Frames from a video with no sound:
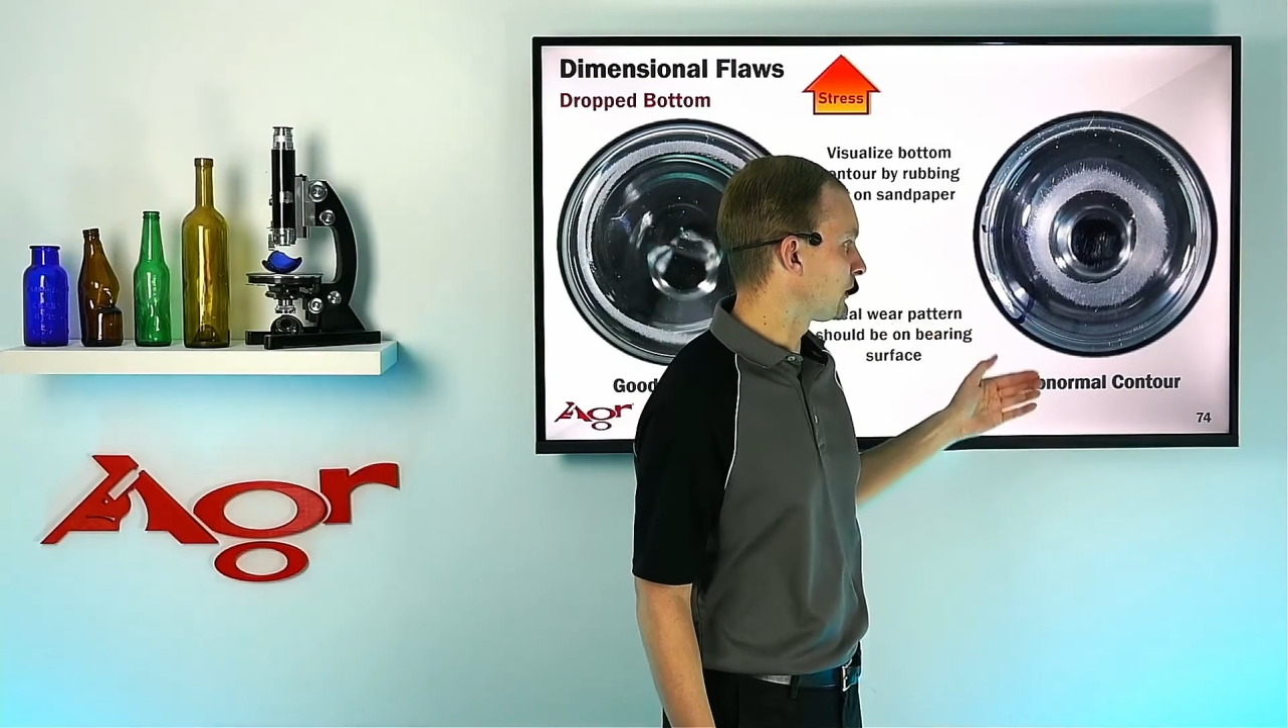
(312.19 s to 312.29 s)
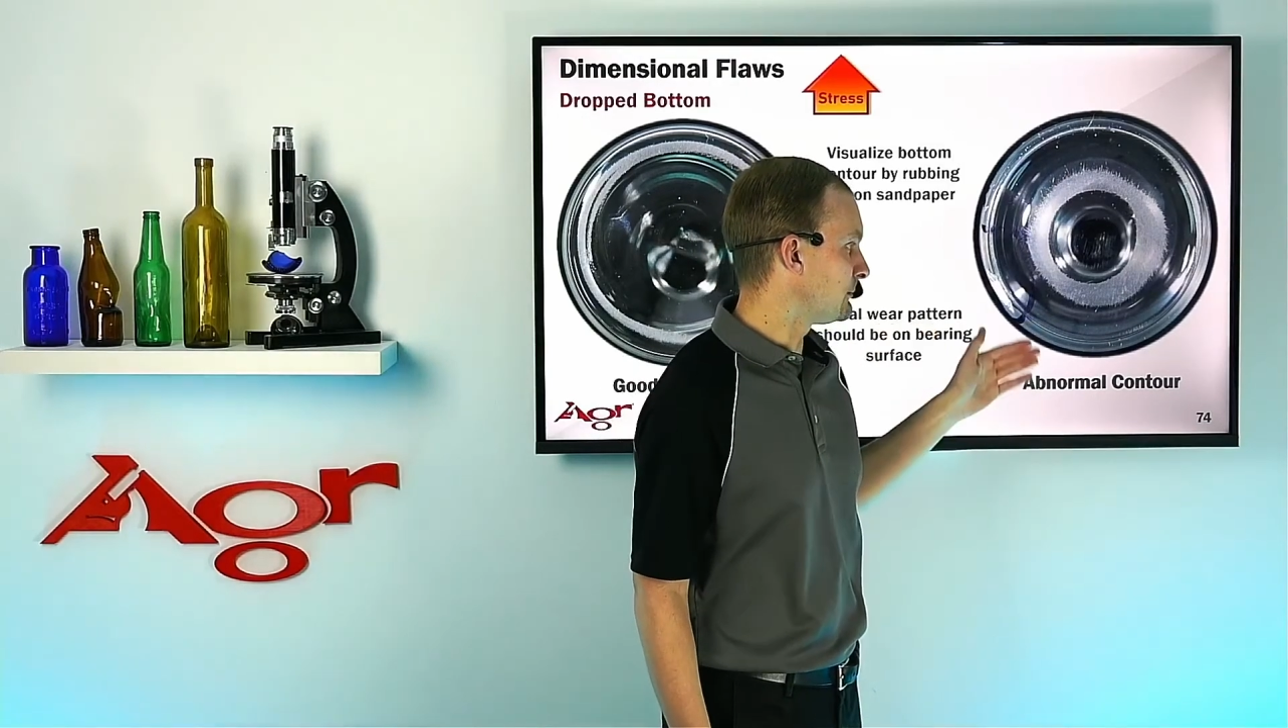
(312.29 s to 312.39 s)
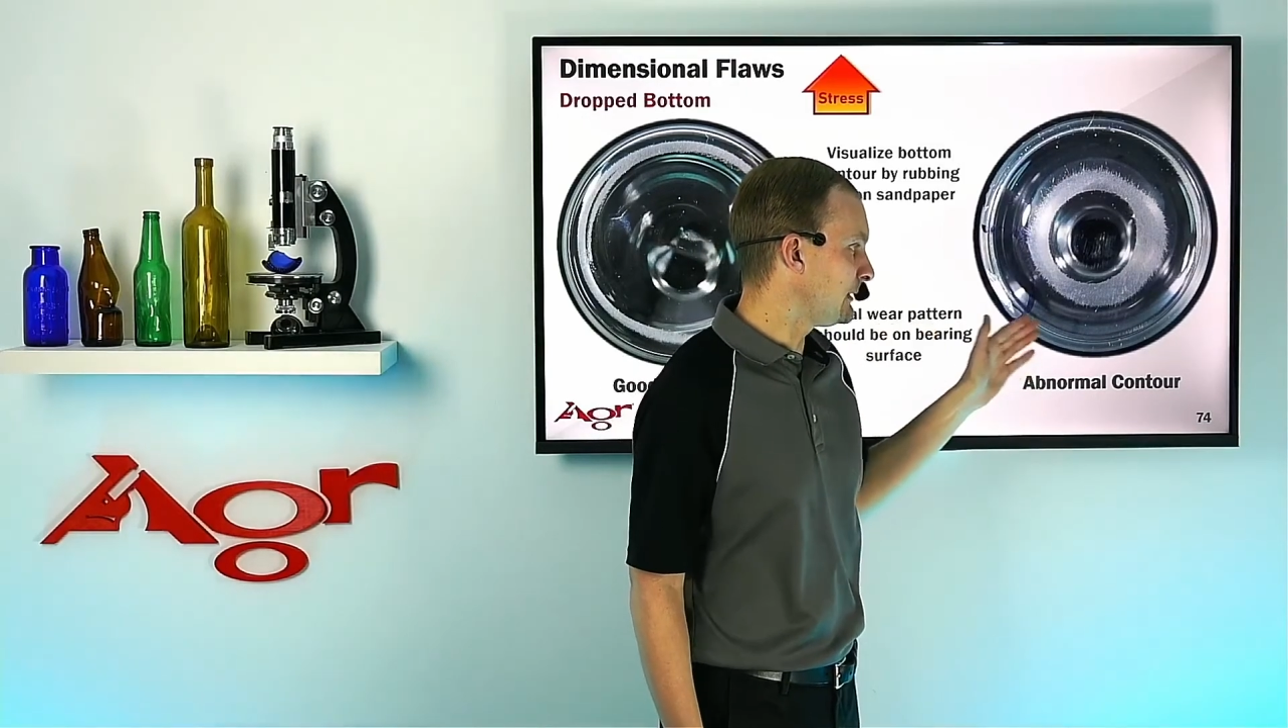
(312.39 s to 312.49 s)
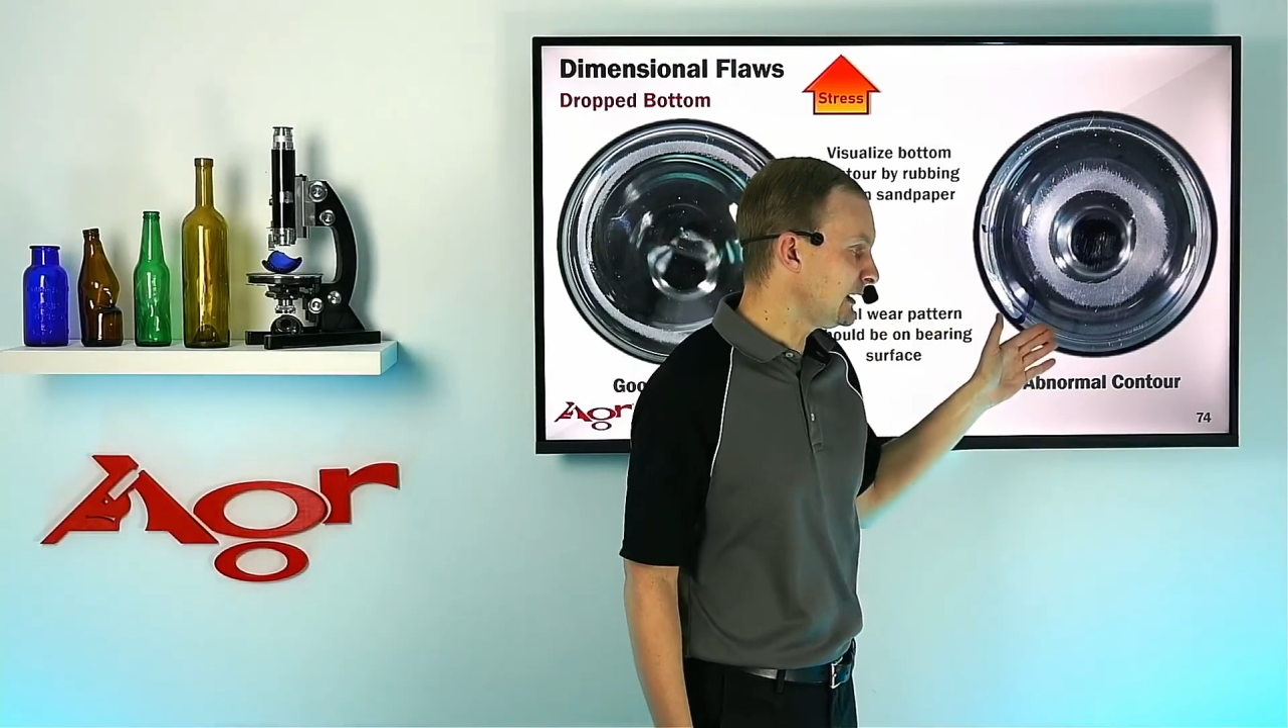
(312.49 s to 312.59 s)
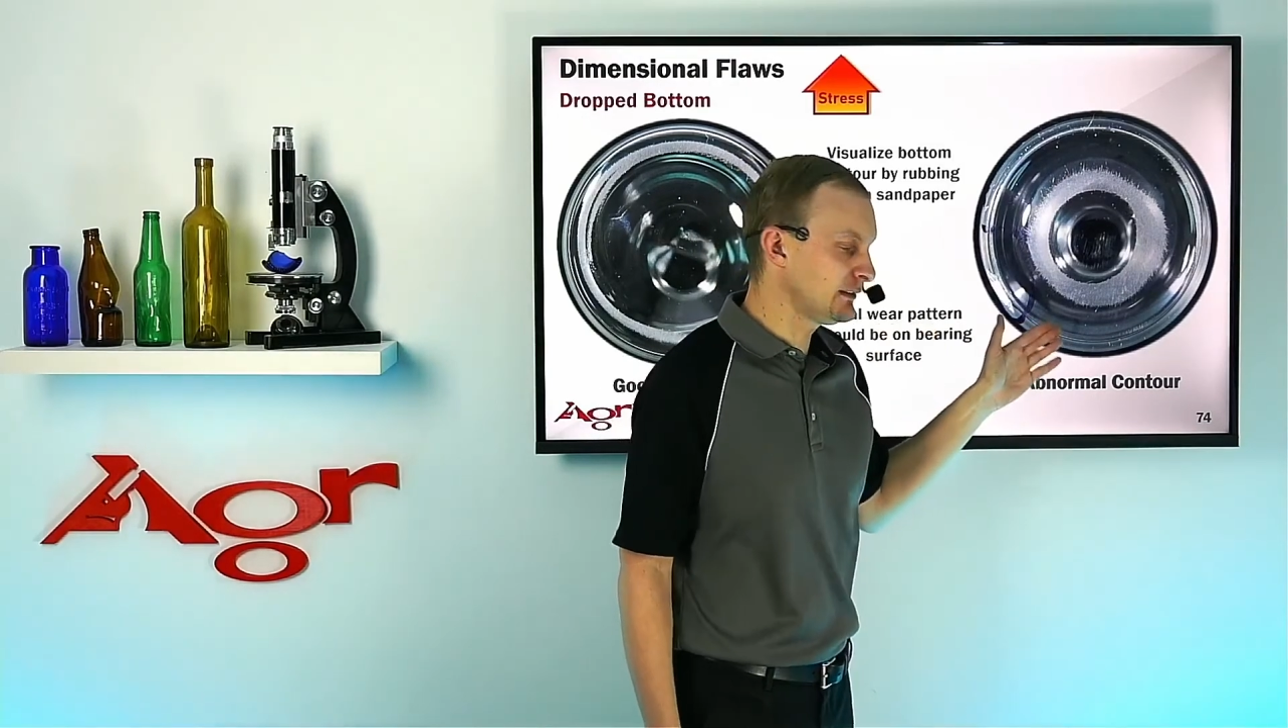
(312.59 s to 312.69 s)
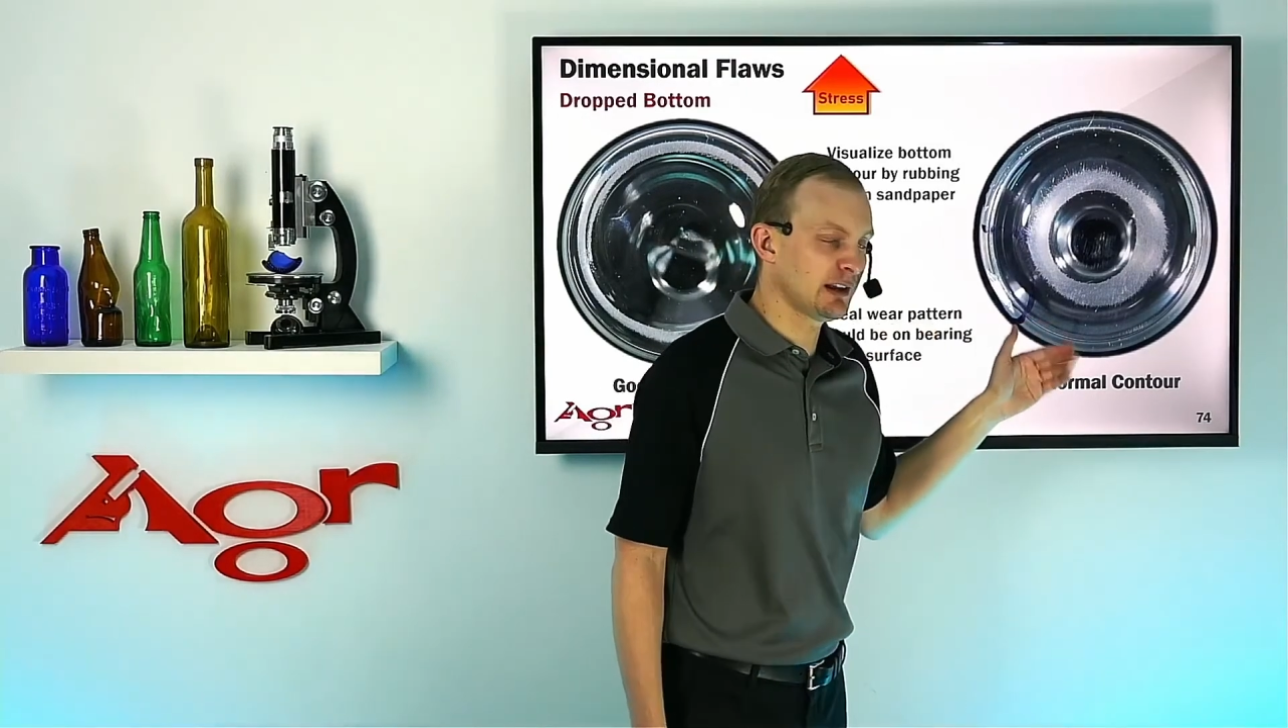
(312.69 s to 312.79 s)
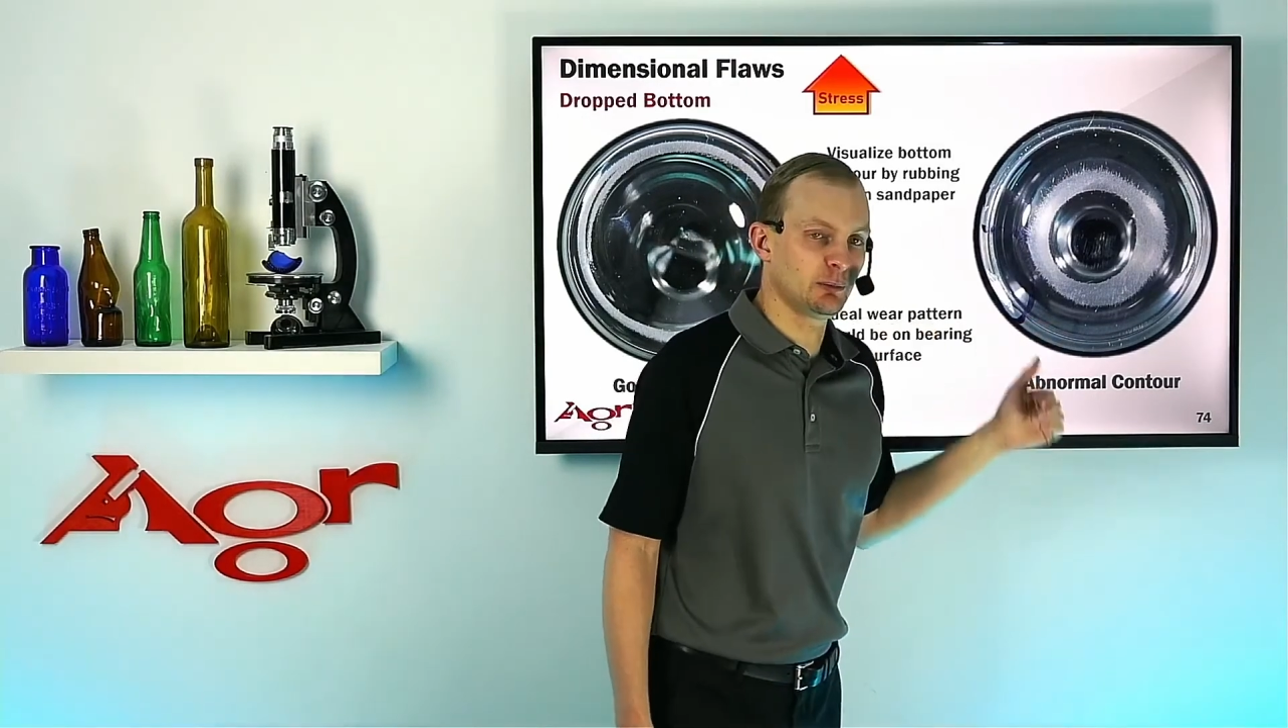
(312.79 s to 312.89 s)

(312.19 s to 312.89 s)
and it means that